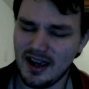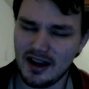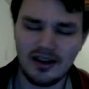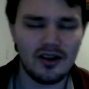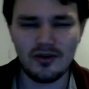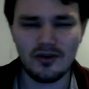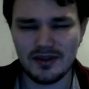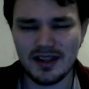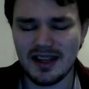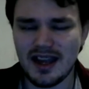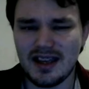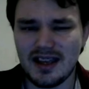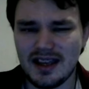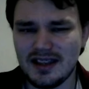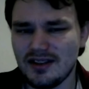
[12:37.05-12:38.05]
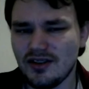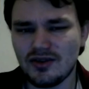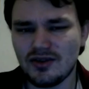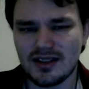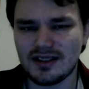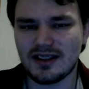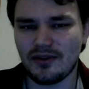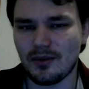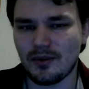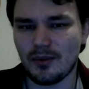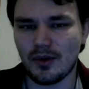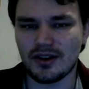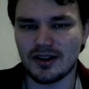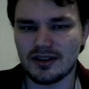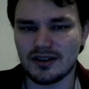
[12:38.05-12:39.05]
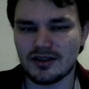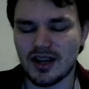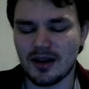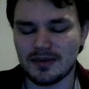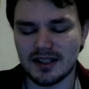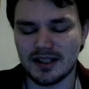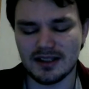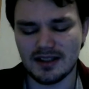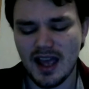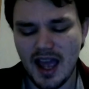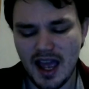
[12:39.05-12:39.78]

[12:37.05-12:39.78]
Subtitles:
No, he uses a different word in the Japanese.